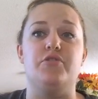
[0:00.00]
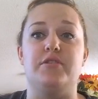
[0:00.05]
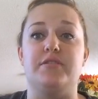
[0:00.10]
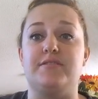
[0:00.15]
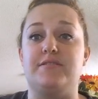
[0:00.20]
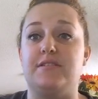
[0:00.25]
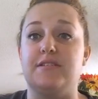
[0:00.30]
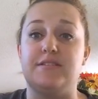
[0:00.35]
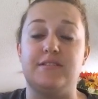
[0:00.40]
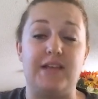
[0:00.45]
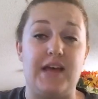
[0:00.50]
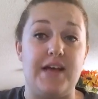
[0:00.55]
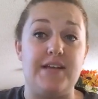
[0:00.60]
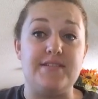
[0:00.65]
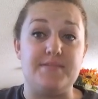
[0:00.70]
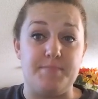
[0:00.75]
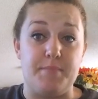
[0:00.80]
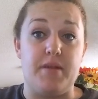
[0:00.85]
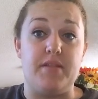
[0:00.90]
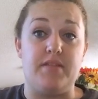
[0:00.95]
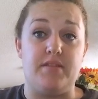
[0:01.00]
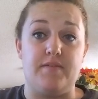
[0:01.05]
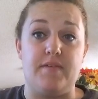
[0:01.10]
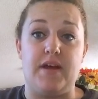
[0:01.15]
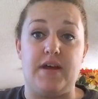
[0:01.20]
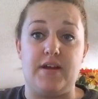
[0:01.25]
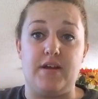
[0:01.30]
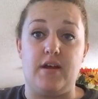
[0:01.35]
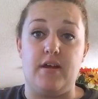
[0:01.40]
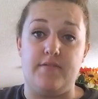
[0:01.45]
just this last month
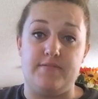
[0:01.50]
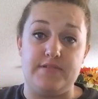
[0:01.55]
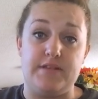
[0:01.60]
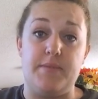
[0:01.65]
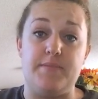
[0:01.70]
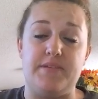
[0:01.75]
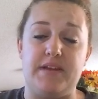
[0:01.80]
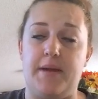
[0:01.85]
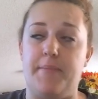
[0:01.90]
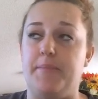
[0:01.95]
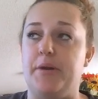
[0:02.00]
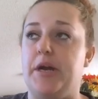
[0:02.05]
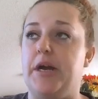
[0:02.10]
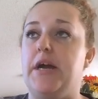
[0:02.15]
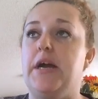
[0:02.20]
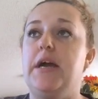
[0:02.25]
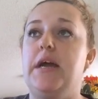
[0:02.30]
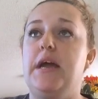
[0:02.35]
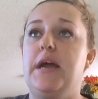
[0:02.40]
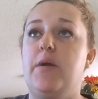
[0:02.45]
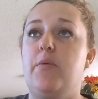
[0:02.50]
of September